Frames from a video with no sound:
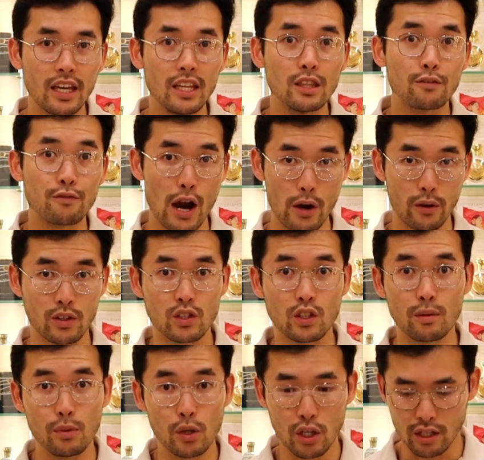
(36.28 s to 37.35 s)
in the fragrance
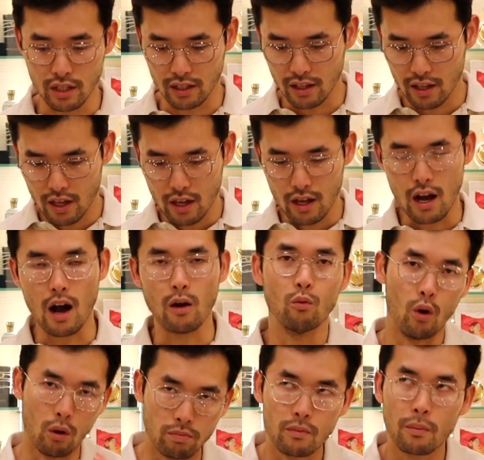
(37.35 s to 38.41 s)
community,
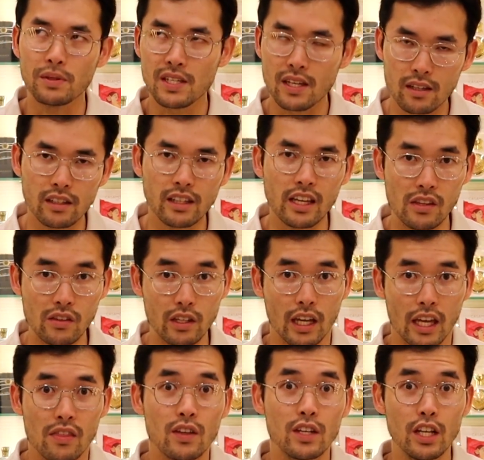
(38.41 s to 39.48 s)
well, particularly
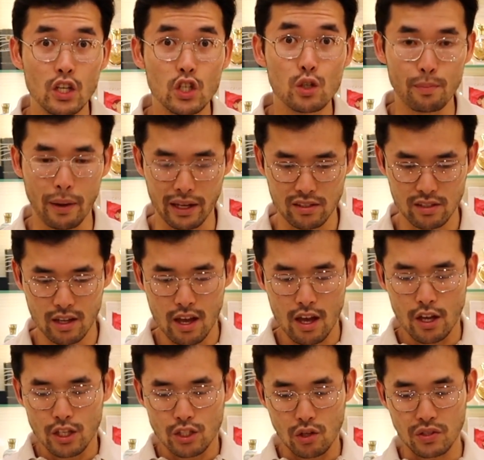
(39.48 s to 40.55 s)
in the niche space.
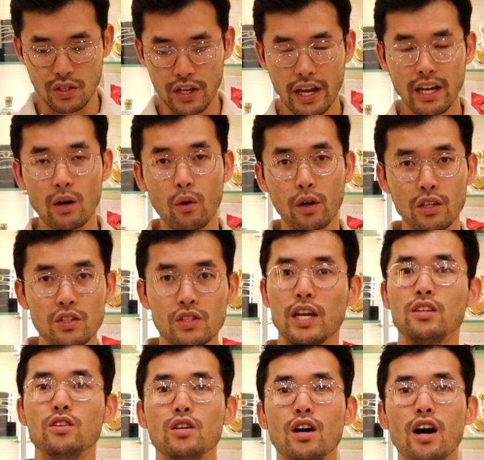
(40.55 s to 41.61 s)
So today I wanted to
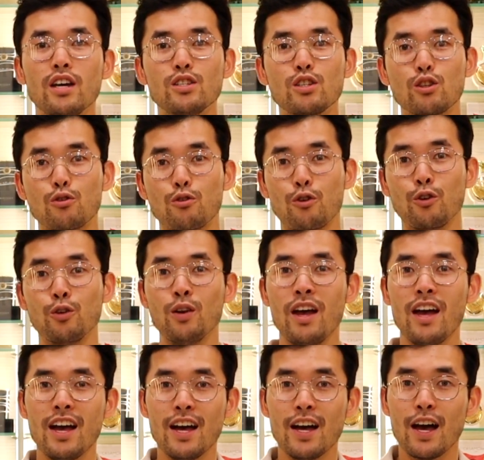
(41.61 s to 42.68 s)
take you guys through
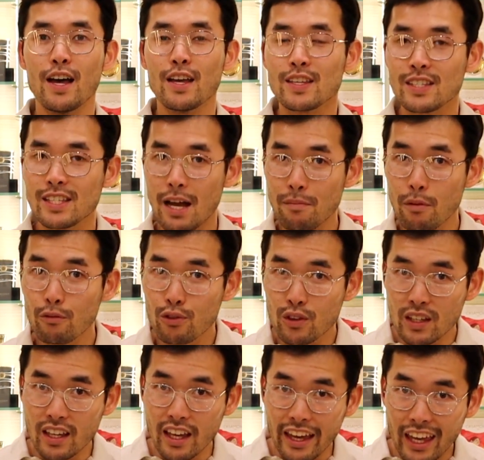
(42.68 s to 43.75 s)
some of
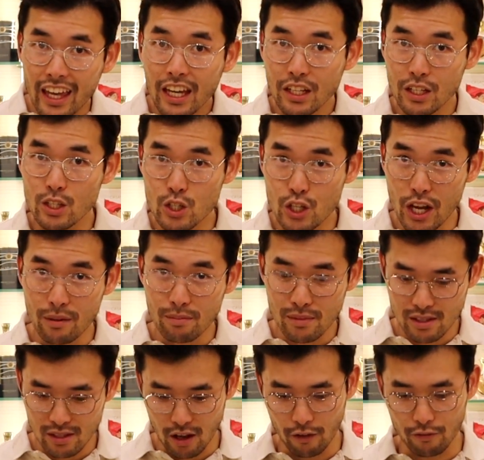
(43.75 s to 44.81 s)
the hidden
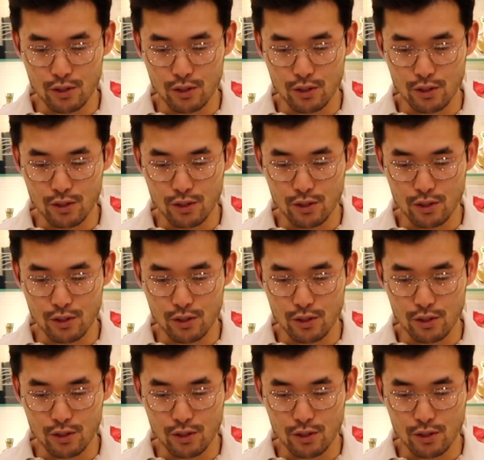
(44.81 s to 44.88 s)
gems of